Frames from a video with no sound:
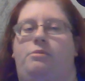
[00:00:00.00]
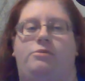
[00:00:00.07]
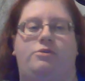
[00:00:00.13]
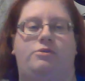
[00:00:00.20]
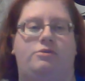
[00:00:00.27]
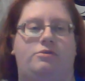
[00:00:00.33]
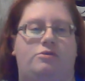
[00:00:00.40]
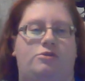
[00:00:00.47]

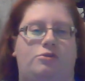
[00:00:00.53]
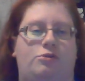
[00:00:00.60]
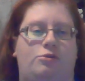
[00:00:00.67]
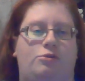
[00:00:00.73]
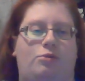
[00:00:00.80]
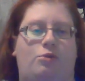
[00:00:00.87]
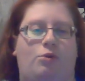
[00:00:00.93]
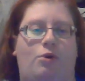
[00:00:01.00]
I'm
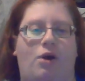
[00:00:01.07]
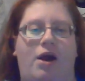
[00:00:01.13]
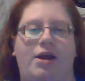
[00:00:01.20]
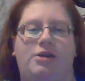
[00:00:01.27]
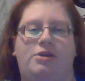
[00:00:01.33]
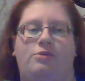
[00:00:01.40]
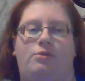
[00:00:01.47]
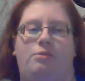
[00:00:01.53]

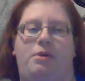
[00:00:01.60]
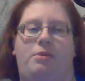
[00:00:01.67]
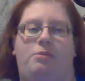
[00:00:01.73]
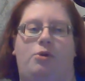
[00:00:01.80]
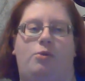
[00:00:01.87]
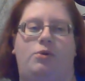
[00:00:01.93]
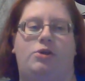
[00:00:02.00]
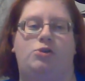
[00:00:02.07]
trying to
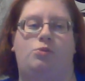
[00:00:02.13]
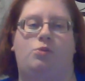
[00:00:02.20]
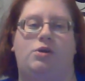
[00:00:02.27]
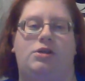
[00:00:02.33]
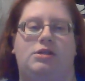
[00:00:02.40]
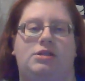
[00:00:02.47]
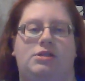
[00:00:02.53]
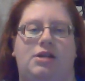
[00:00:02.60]
remember which
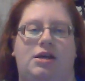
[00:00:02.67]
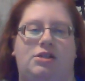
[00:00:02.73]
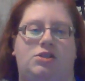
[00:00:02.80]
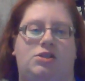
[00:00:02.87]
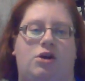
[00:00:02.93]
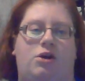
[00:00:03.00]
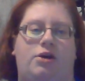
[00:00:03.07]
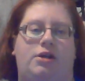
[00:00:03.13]
ones I
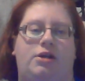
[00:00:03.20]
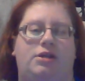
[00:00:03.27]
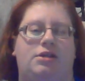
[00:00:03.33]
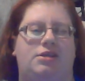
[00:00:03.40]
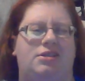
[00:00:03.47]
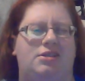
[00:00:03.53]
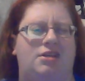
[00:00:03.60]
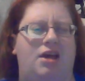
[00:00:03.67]
started.
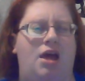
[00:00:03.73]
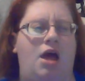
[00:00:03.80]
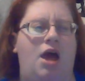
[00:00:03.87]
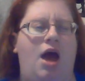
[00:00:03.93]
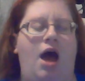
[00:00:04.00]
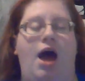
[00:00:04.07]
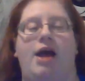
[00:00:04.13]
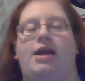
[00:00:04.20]

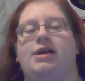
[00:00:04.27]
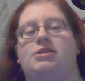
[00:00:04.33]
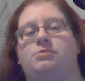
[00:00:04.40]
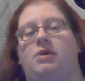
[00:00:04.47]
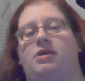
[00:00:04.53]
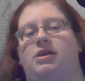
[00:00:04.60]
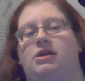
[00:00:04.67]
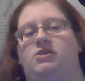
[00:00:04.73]
I guess
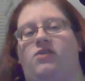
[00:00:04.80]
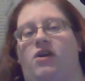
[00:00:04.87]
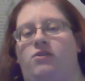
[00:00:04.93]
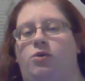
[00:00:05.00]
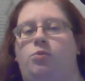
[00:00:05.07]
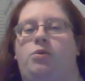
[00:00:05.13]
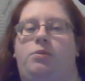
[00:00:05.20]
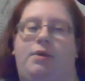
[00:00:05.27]
my least
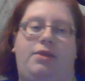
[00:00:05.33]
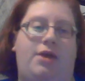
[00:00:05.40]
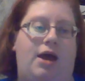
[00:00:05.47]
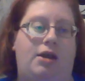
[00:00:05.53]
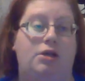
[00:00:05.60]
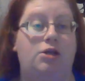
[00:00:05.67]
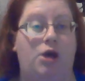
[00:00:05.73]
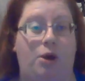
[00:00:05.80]
favorite would be
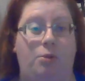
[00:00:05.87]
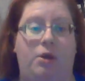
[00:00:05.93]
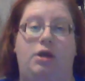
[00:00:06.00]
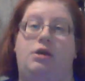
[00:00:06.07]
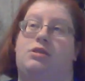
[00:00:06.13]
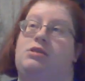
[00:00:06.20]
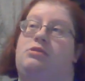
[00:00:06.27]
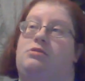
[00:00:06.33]
that Adobe,
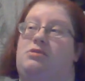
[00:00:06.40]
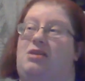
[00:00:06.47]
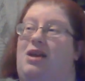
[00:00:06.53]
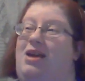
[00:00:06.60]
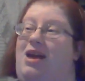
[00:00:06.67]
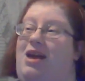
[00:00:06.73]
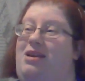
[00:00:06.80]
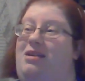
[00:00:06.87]
because
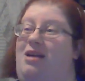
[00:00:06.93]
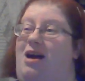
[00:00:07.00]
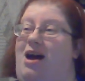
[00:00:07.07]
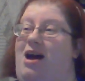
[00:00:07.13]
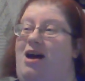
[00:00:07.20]
again,